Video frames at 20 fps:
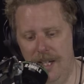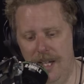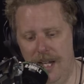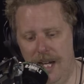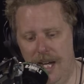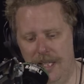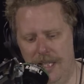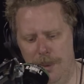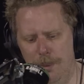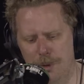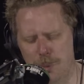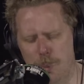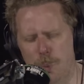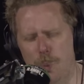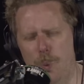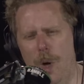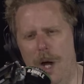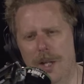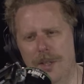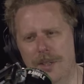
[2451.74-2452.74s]
And there was
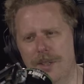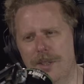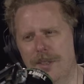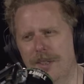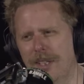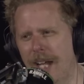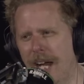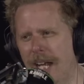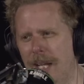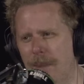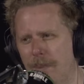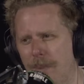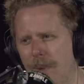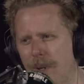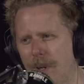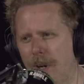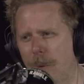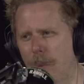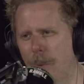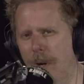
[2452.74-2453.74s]
one game
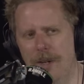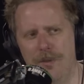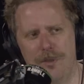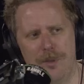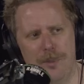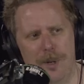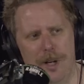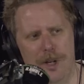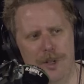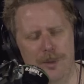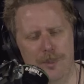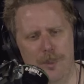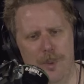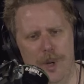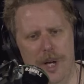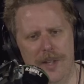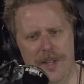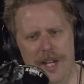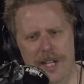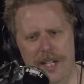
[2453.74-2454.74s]
away from home
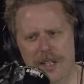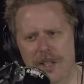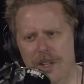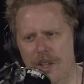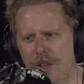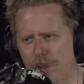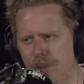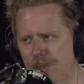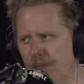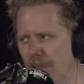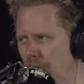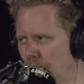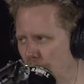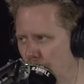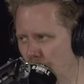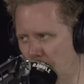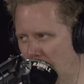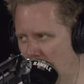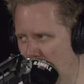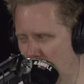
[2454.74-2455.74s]
where they lost to
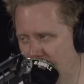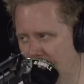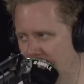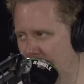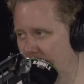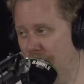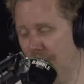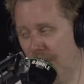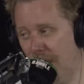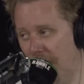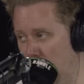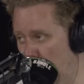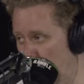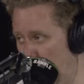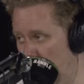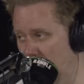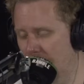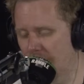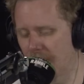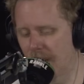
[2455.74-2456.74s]
Norwich, but other than that, they just kept
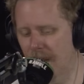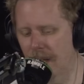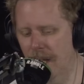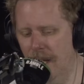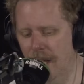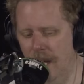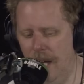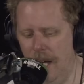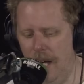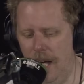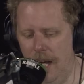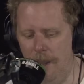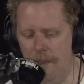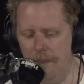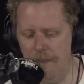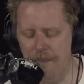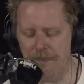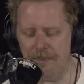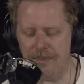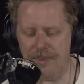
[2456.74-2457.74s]
winning.
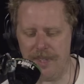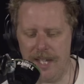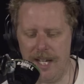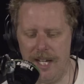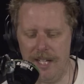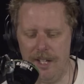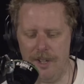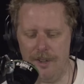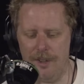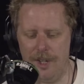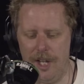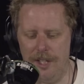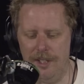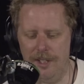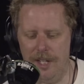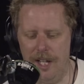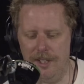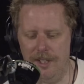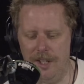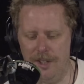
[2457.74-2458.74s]
And
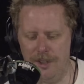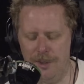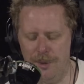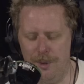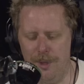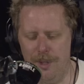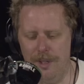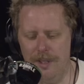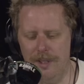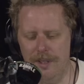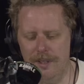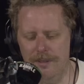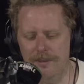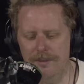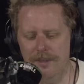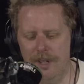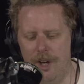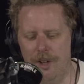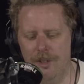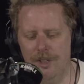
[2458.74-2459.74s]
I thought,
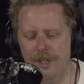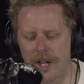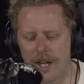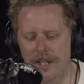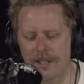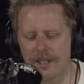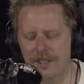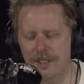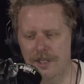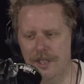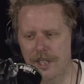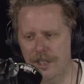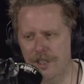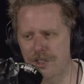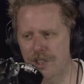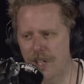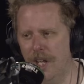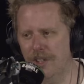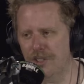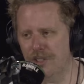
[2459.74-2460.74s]
okay, there's a
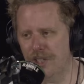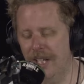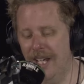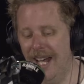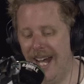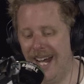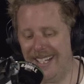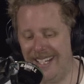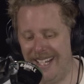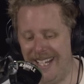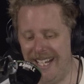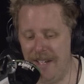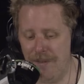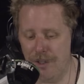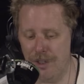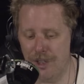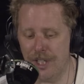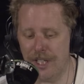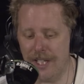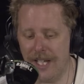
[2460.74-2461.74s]
chance here. And
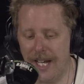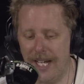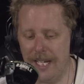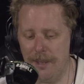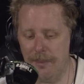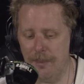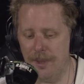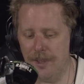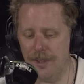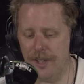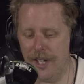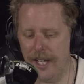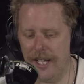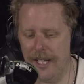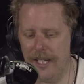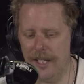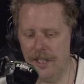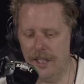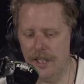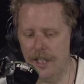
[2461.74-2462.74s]
even the game
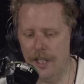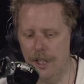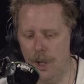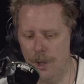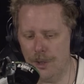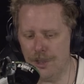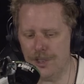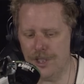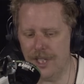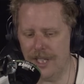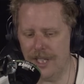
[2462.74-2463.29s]
they lost to